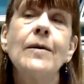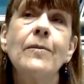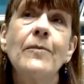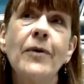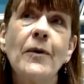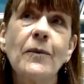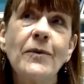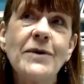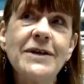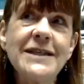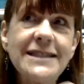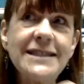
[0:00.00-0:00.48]

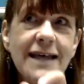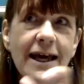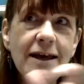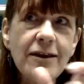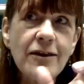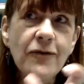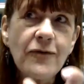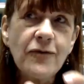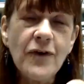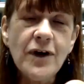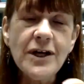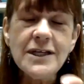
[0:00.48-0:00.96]
But we say
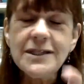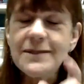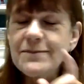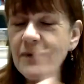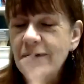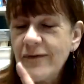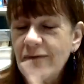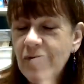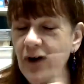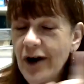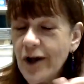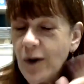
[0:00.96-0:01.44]
the first
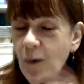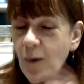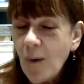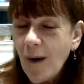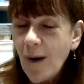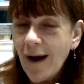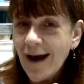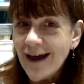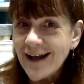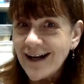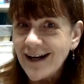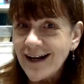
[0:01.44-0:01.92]
bit very
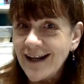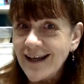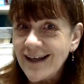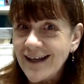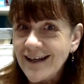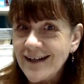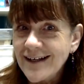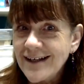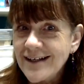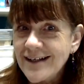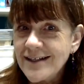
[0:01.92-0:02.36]
quietly.